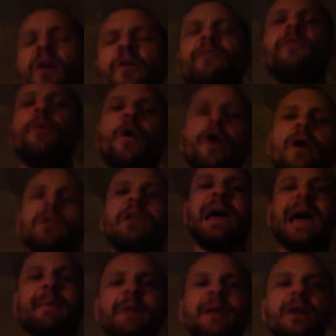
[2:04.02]
you know, foil,
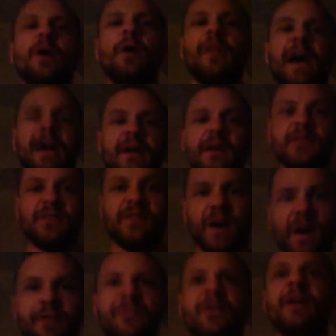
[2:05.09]
laminate, all that good
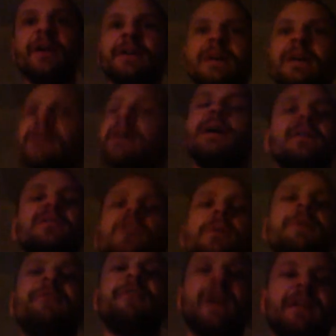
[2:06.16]
stuff. It's
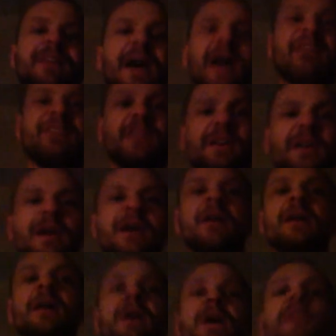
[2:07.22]
going to be fantastic.
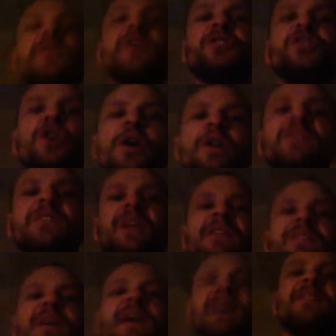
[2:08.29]
The shirts that
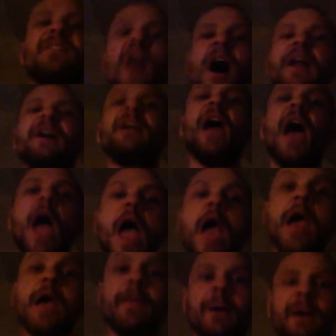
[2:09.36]
say it's not a
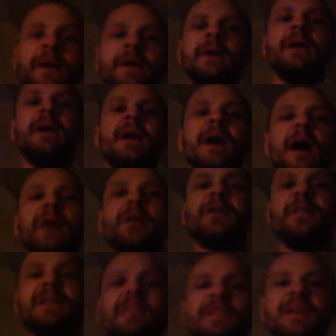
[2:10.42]
game
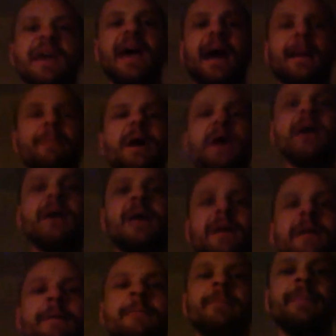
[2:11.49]
underneath the M.
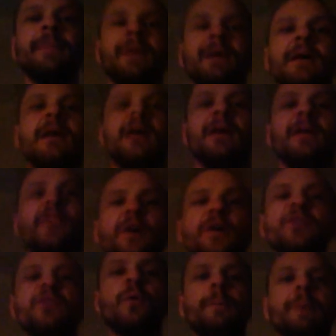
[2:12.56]

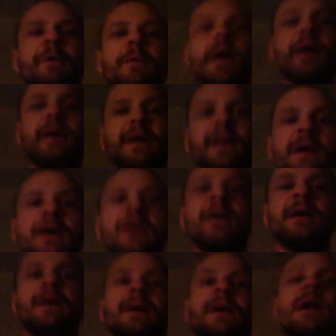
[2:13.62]
Those will be ready
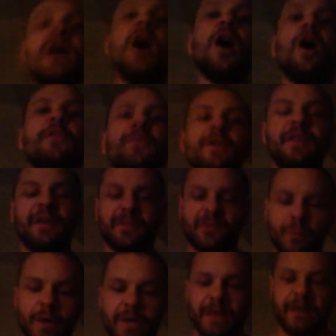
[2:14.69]
hopefully
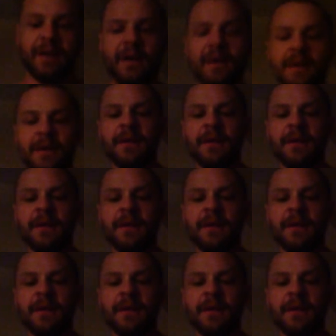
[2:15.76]
this week.